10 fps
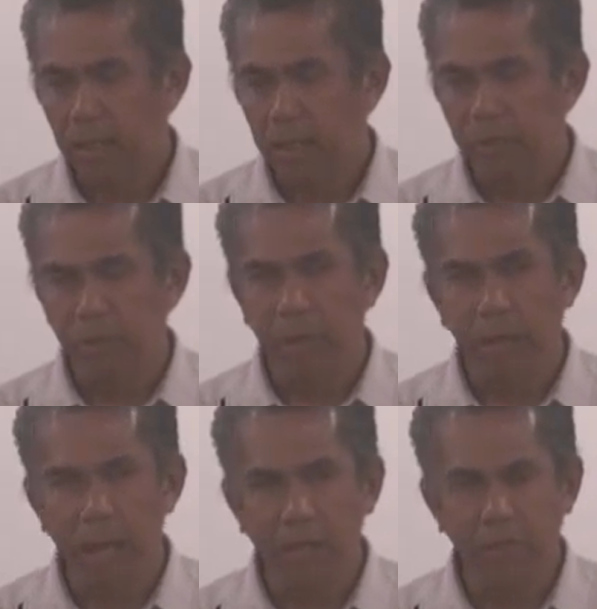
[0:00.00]
Israel
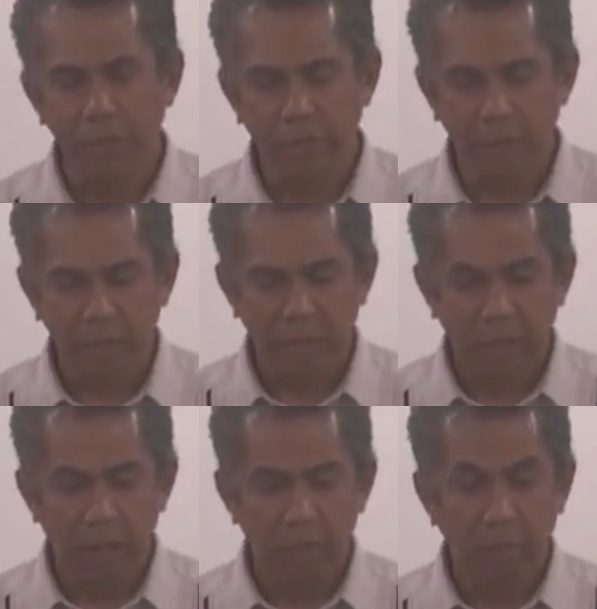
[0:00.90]
has.
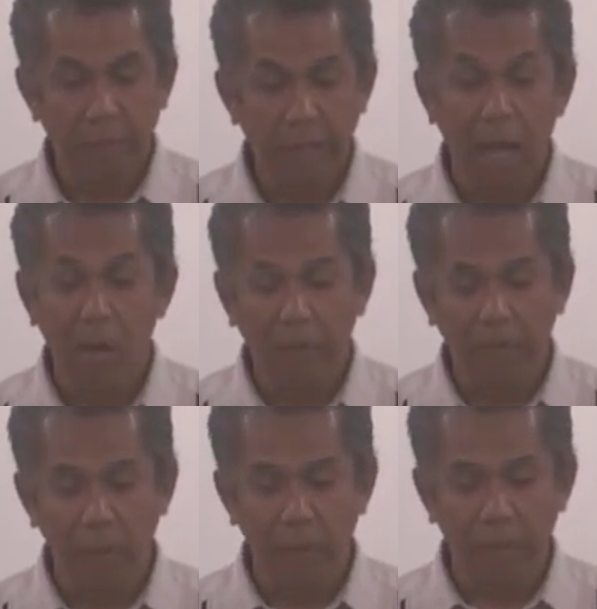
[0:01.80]
But now I
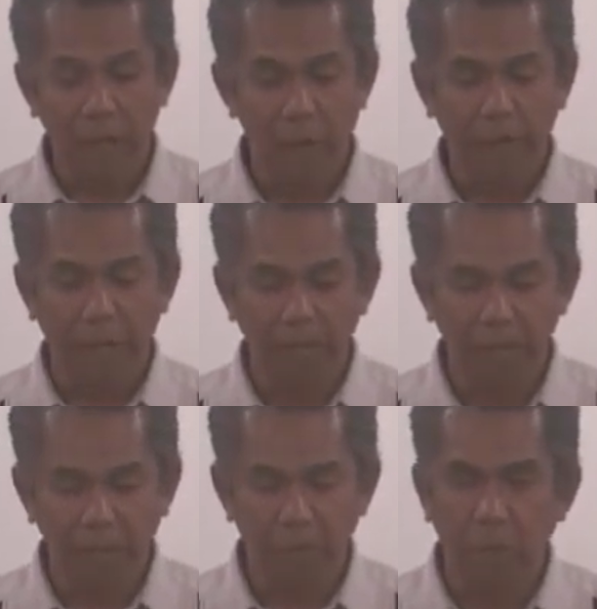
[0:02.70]
think with the current
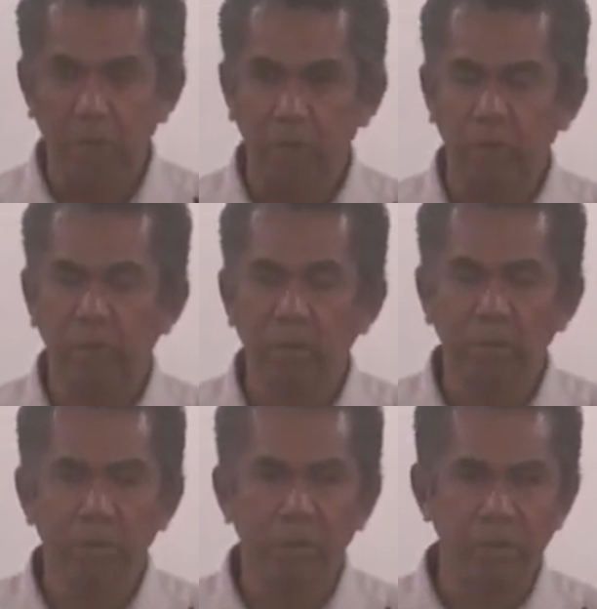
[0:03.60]
administration,
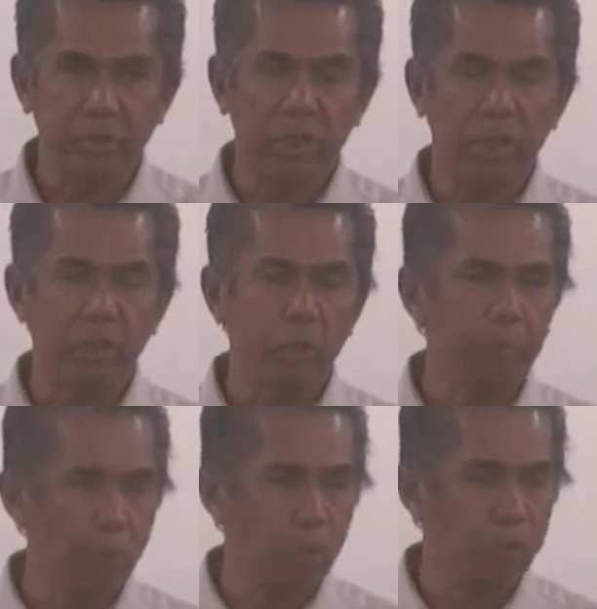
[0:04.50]
there's a new
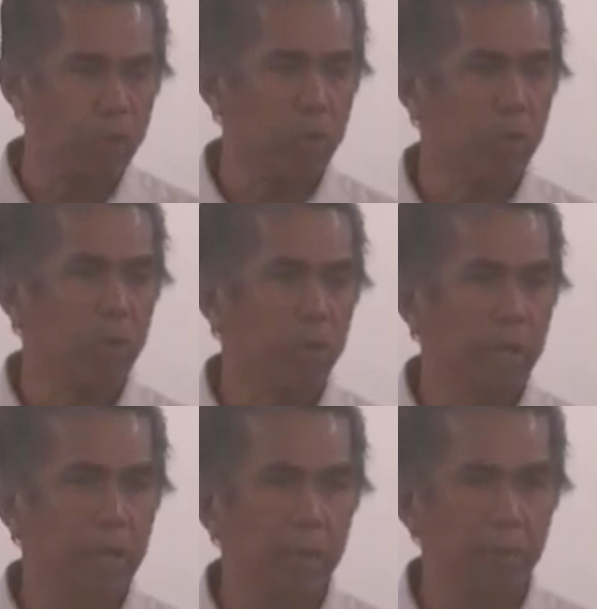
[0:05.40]
push
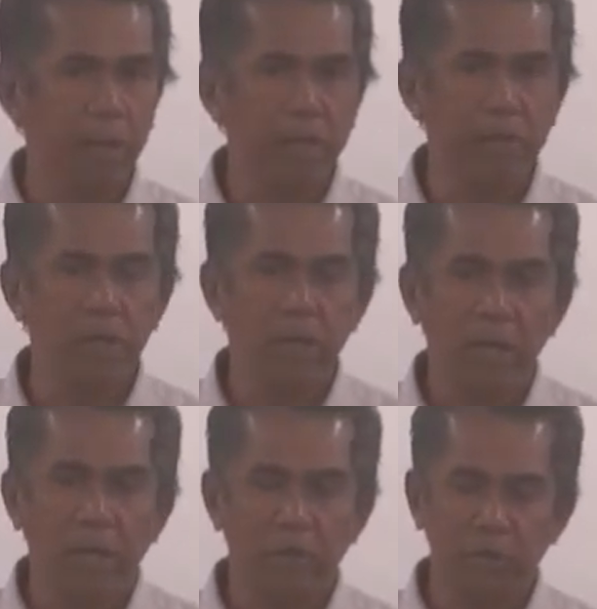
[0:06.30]
taking place.
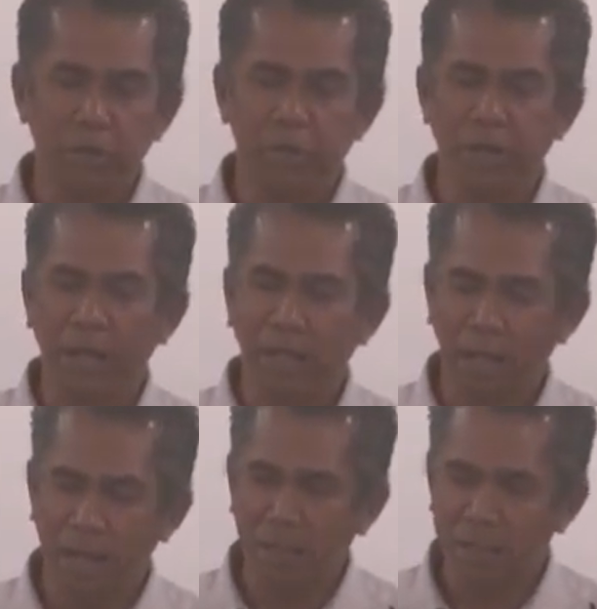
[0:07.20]
And so there's a
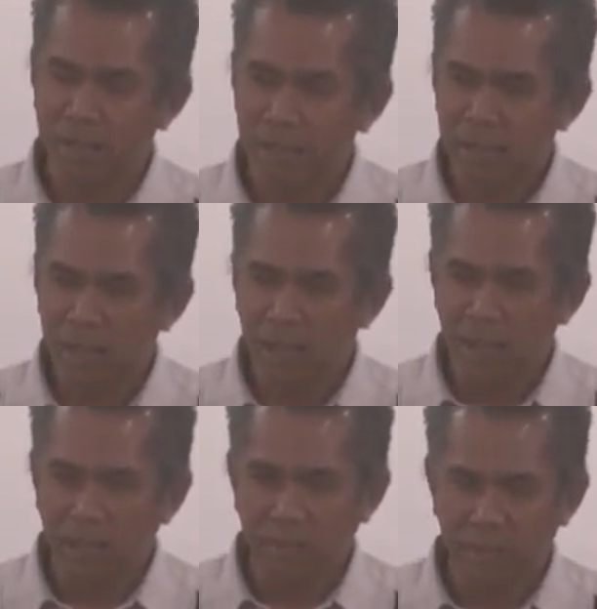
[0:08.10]
headline
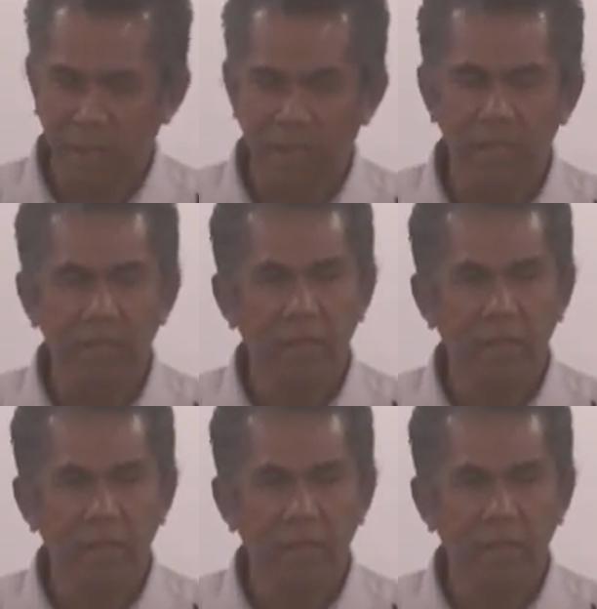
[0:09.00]
today